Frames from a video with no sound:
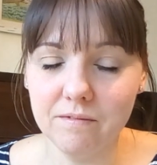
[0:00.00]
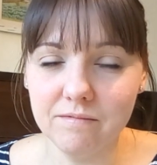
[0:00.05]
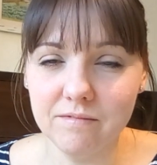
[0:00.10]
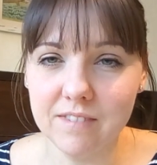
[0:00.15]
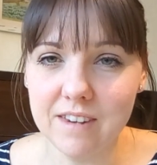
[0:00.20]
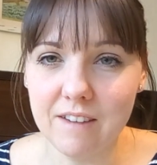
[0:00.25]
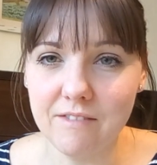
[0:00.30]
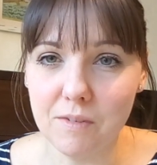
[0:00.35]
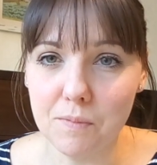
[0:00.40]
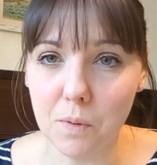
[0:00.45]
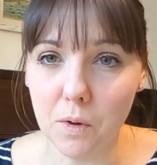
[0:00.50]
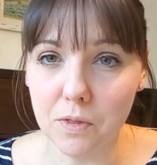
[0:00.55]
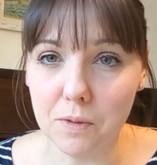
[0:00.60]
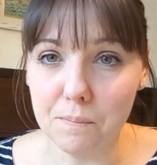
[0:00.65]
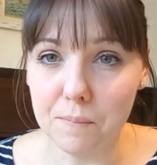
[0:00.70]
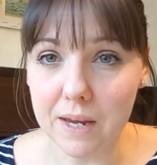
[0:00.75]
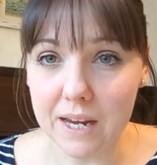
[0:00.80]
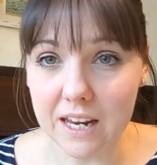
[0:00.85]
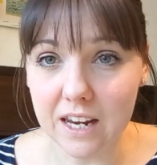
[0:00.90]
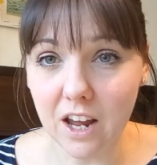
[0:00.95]
never
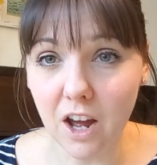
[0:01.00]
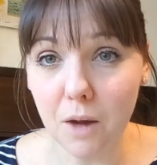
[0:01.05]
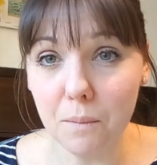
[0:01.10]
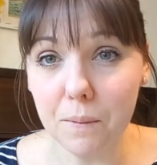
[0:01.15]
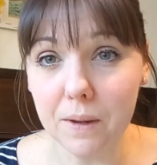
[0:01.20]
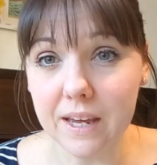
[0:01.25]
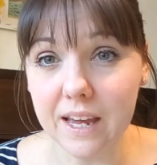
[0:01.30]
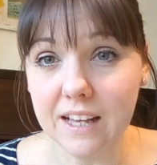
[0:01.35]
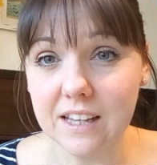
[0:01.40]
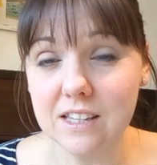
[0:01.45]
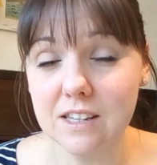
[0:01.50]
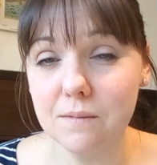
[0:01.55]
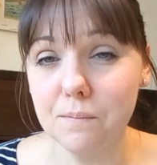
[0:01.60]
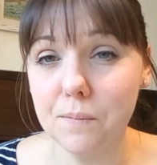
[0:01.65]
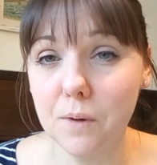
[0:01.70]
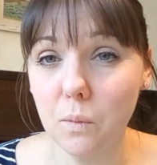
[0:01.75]
bothered picking it up again.